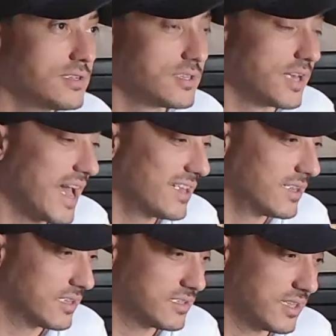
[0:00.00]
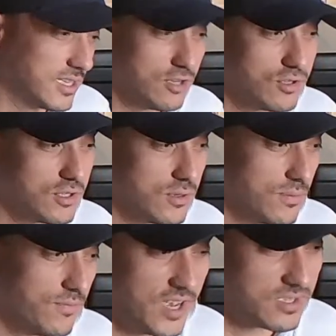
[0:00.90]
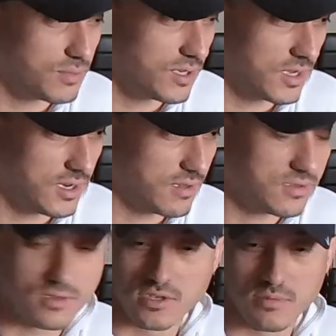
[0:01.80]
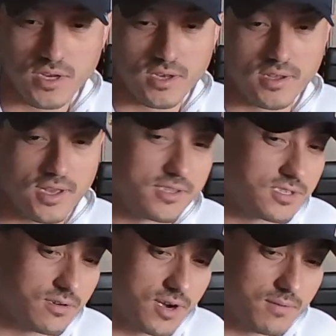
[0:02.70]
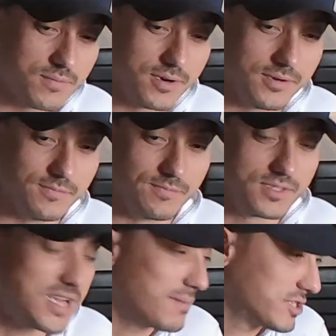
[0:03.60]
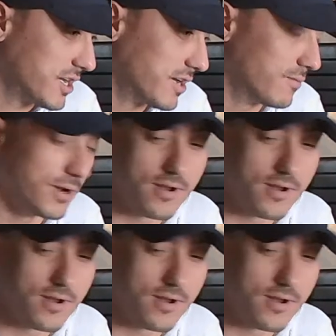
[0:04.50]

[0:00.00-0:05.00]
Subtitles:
To like add links to like YouTube, Facebook, and other social media like Instagram, Snapchat, or